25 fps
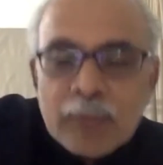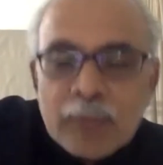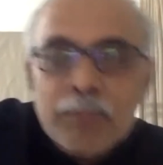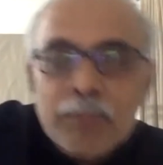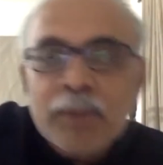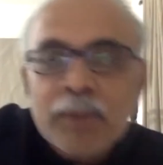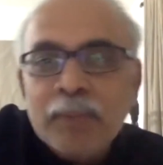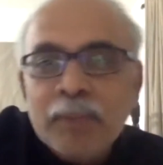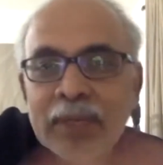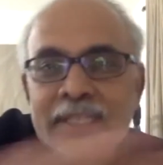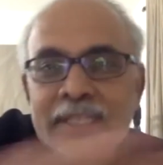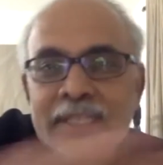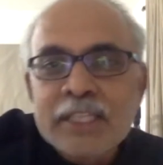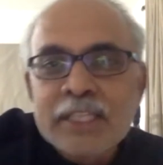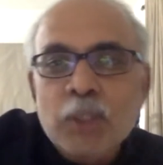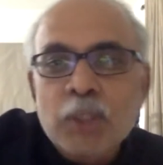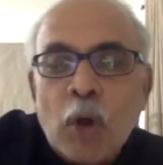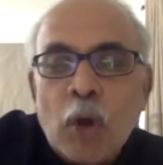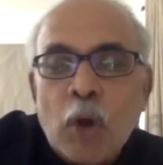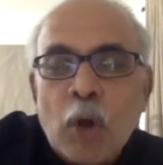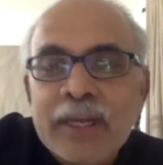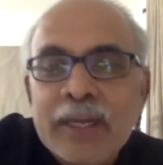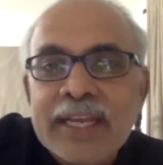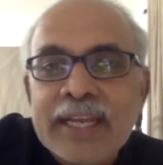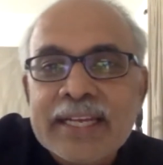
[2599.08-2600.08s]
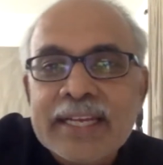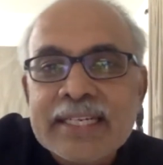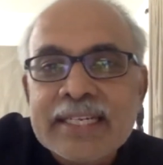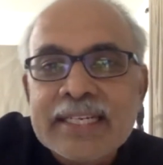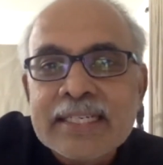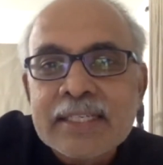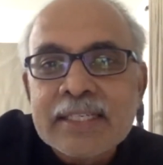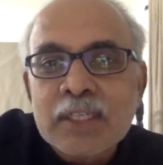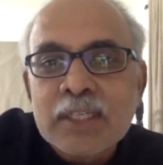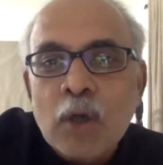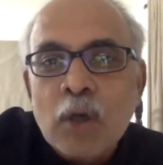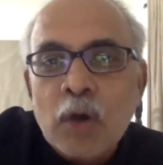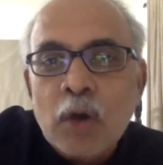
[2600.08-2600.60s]
people in this
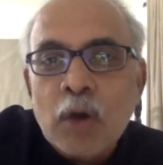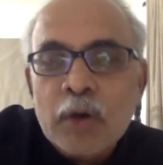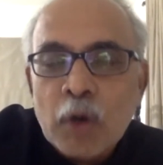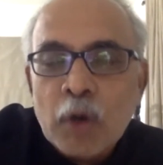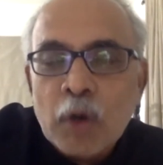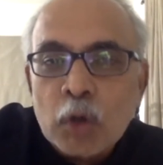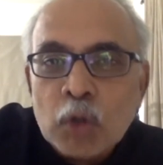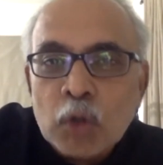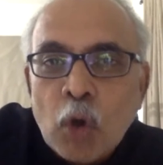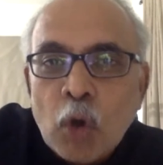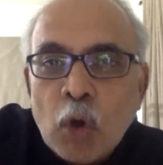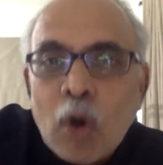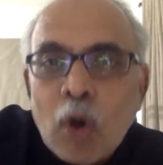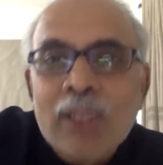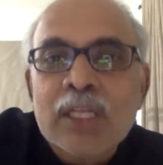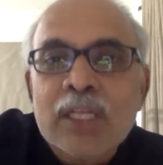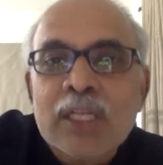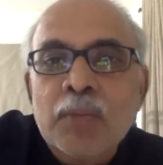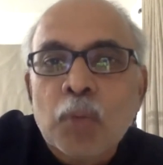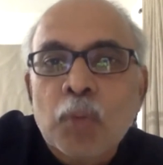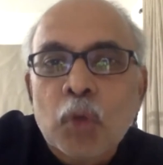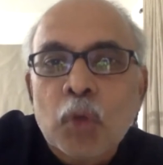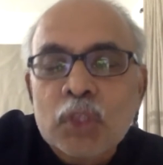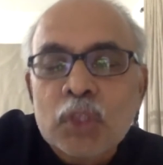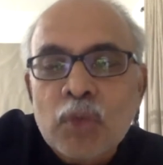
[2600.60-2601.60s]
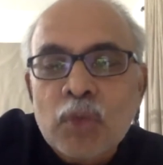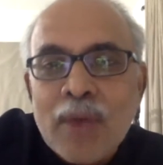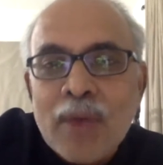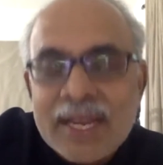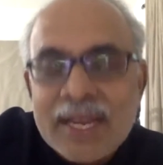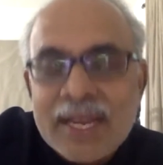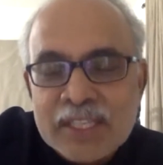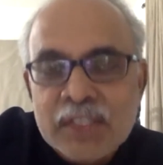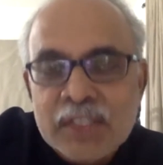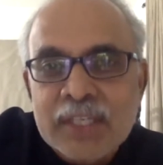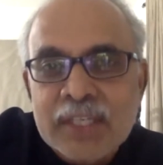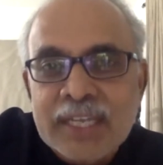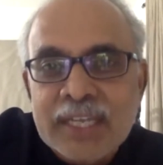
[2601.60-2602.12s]
audience got both the
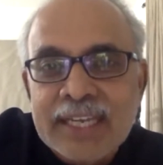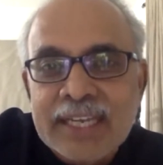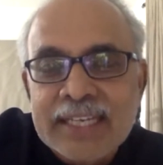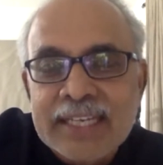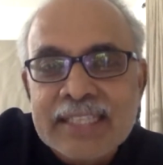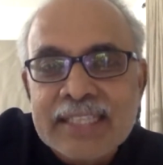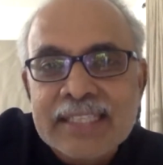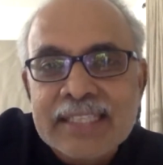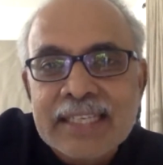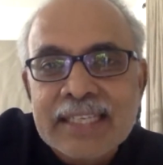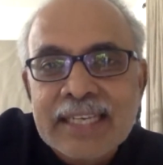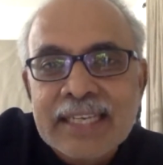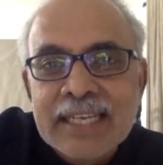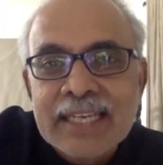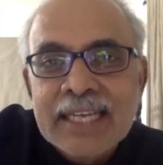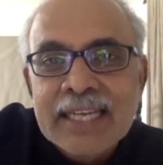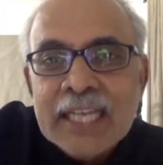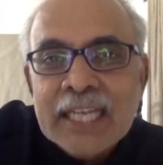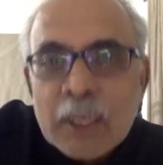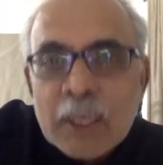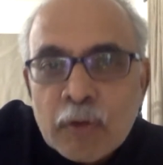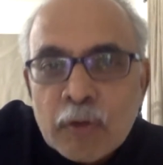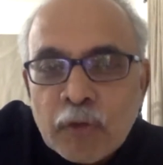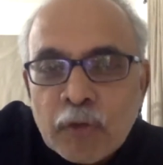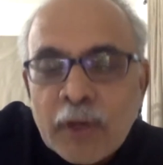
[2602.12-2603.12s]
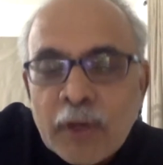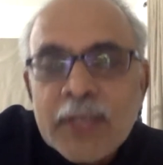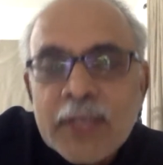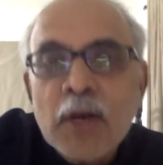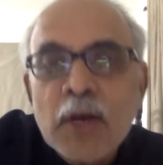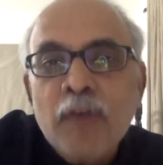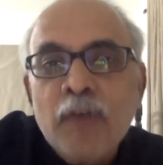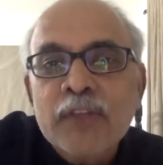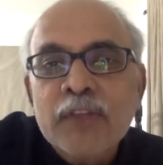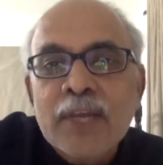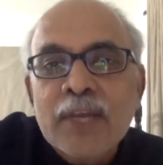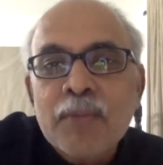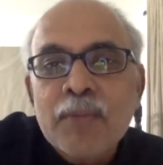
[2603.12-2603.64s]
vaccines, if 5
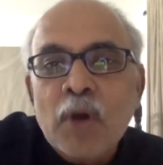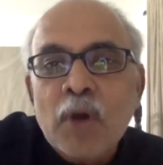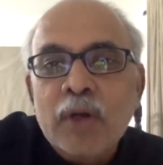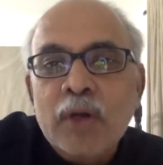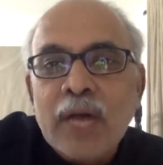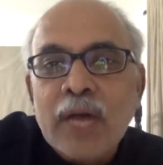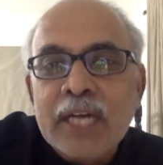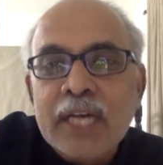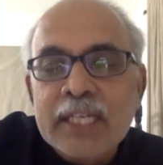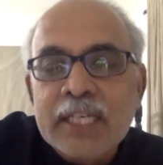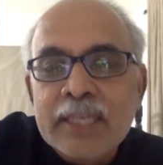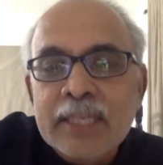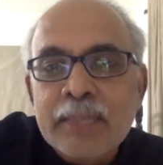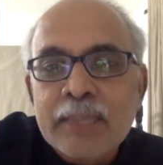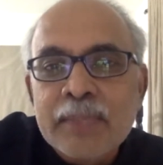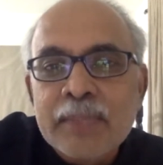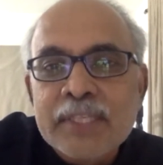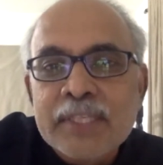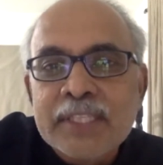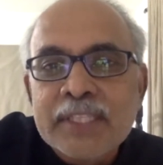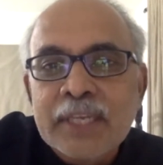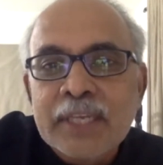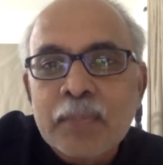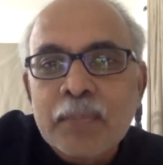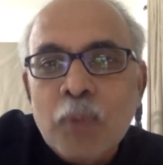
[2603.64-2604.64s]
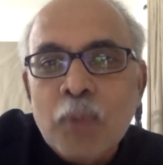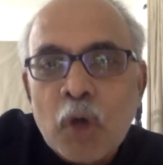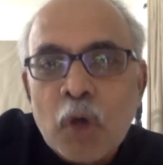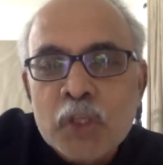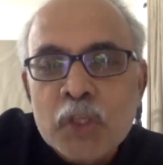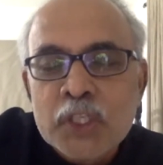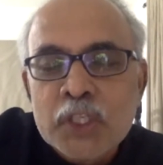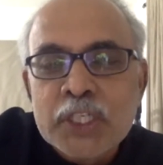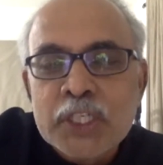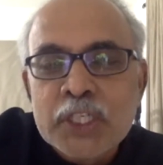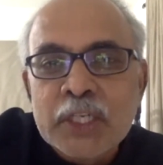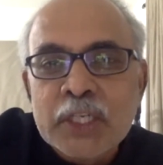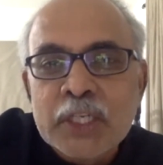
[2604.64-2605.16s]
of them are RT-PCR
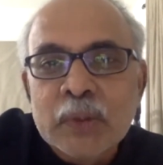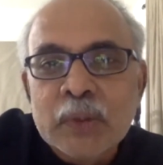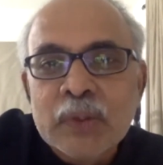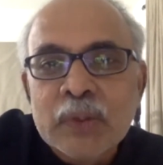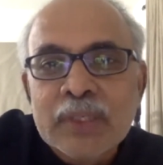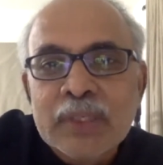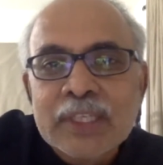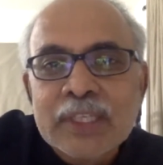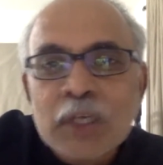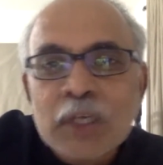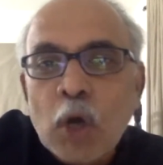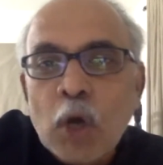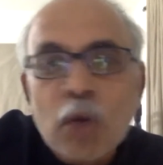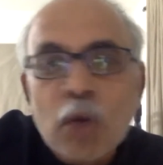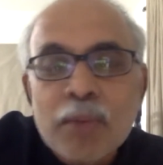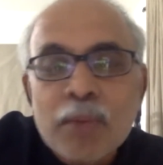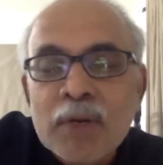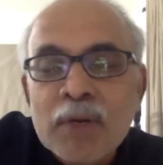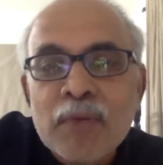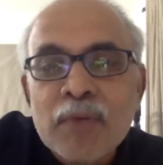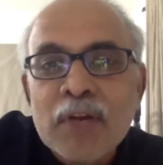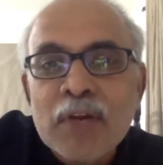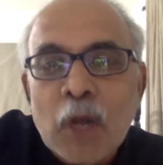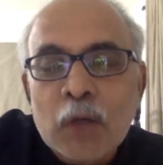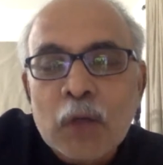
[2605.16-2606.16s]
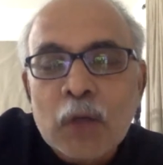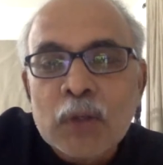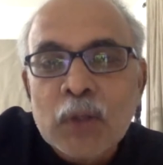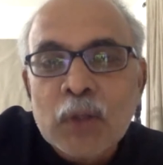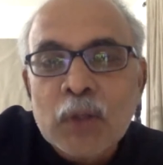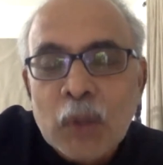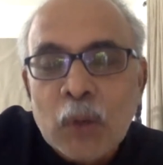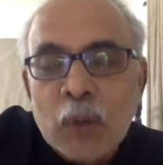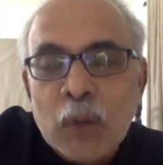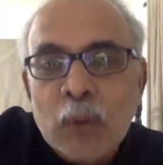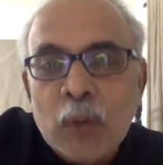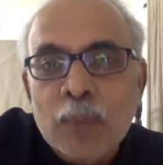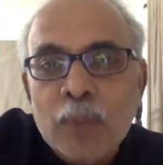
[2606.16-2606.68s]
positive, the government will not
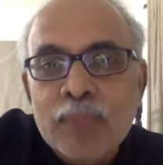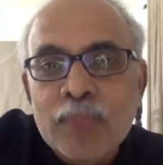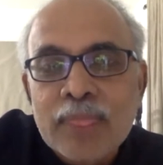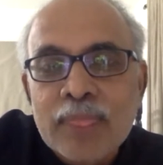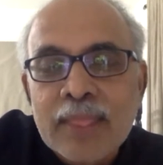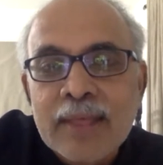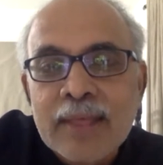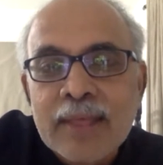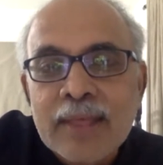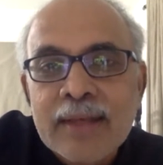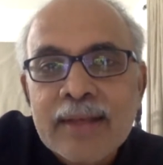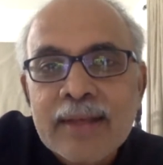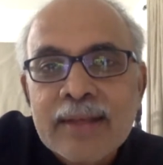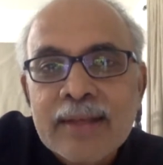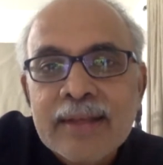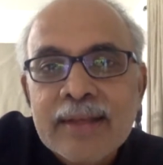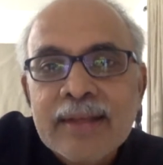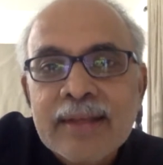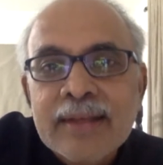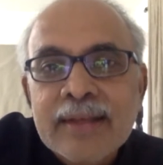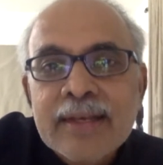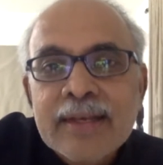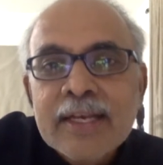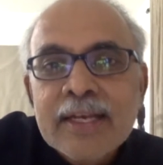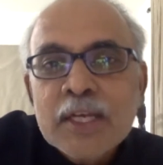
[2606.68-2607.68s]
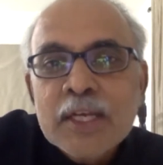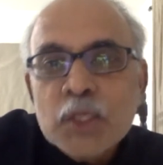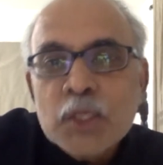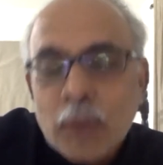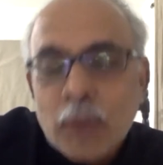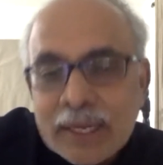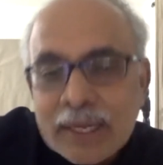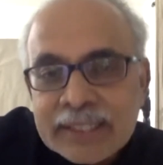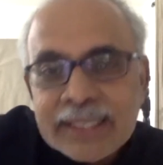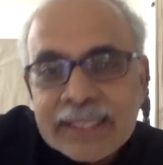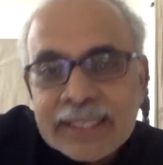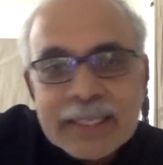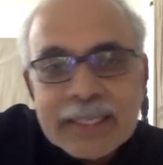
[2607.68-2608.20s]
know. So
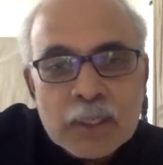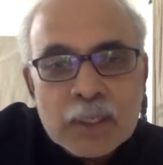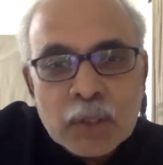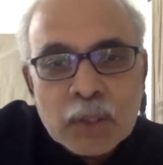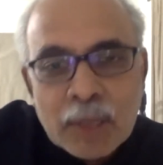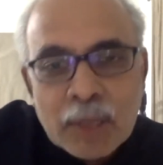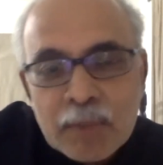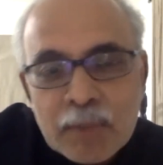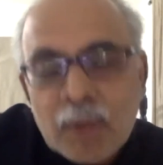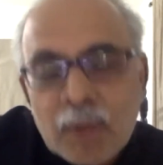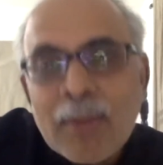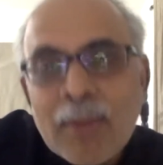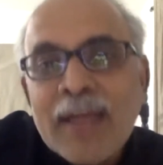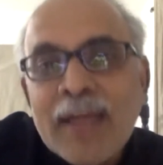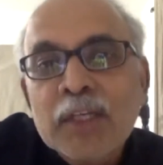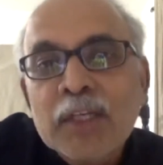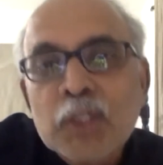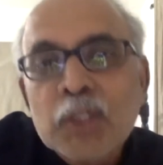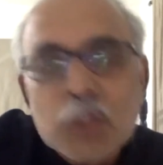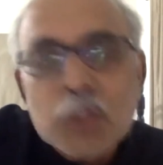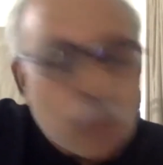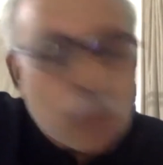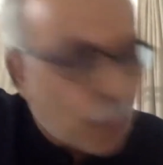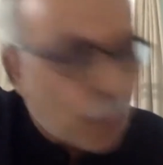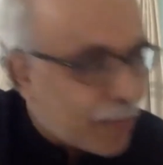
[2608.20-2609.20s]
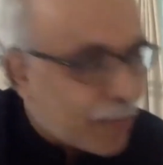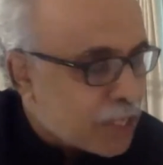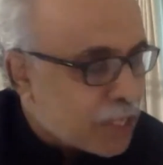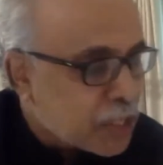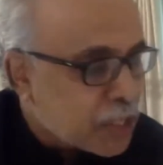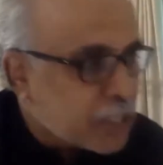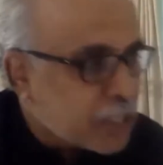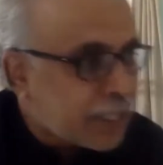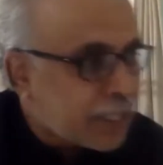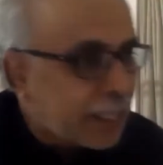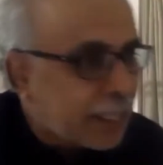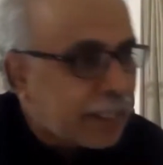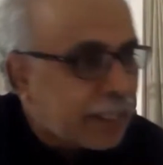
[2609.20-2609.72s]
I think coming back to this
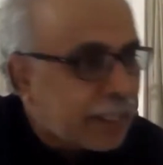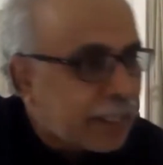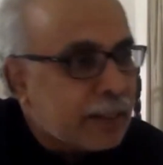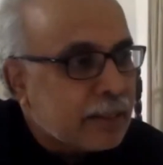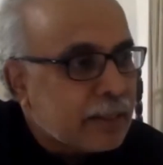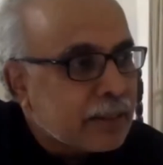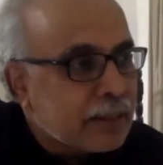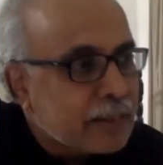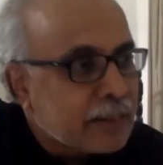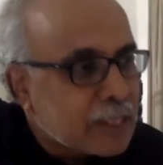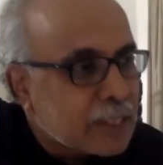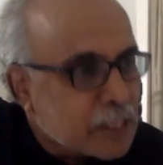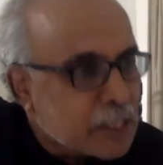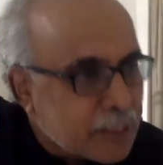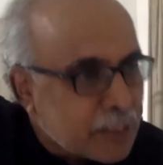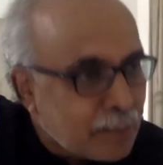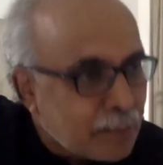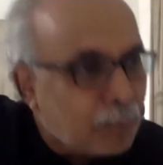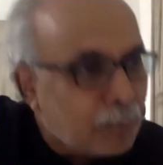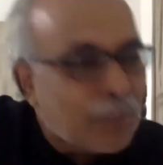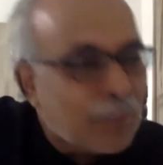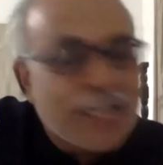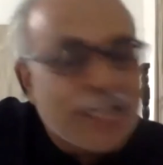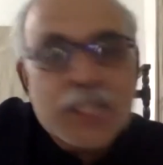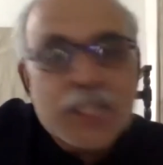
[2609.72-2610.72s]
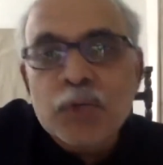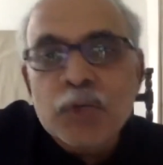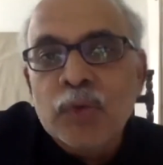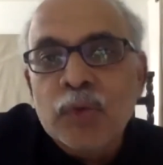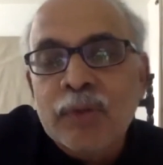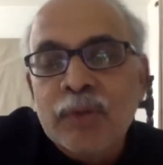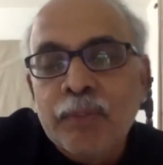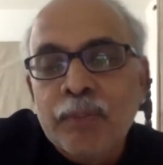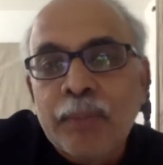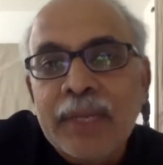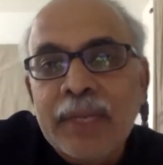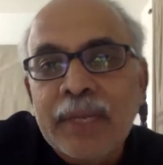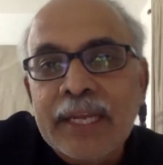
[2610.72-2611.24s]
question, the simplest
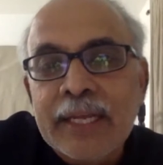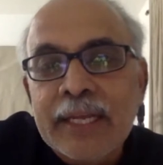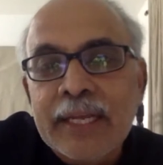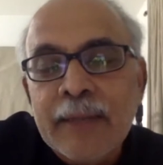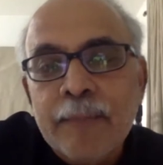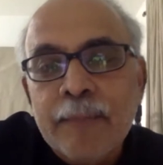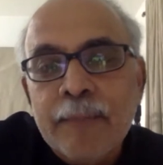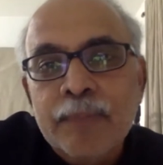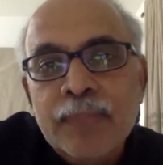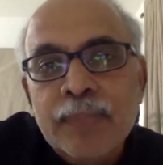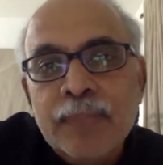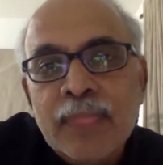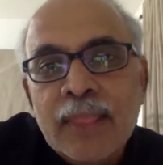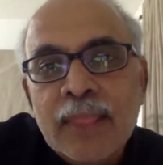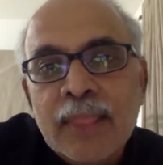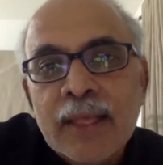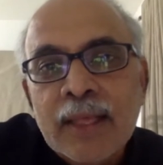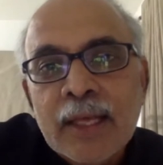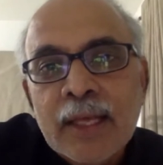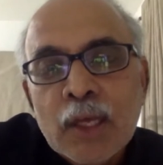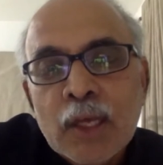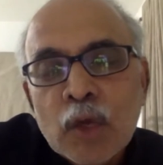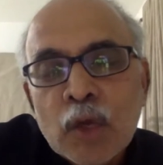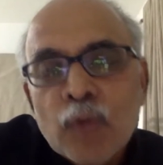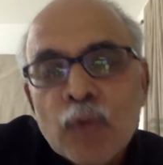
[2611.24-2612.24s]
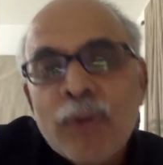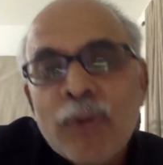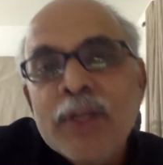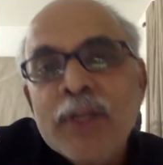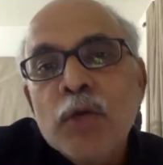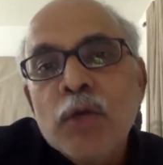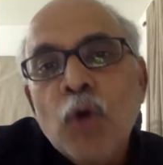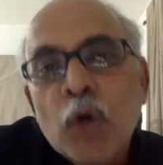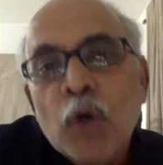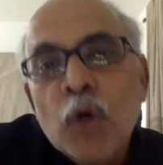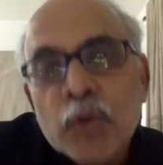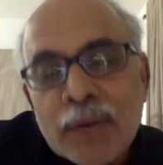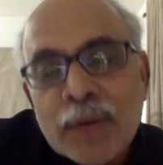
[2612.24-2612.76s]
would be, when you
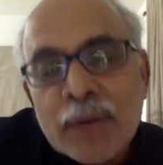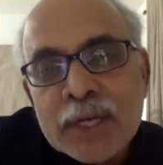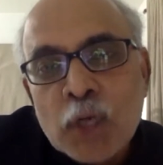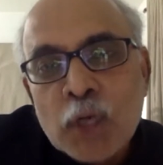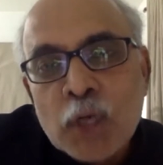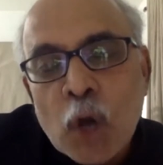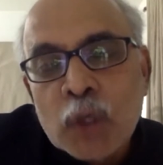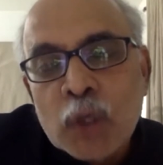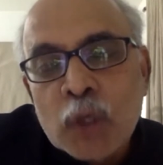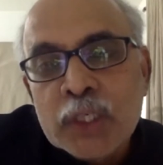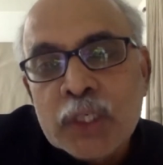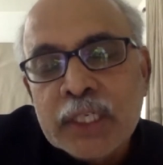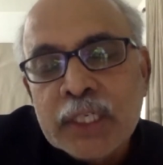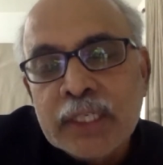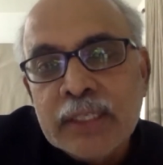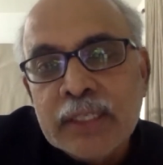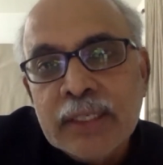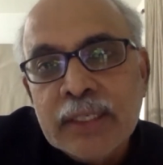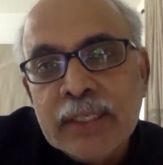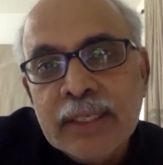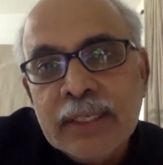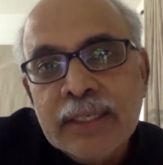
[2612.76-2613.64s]
go to a doctor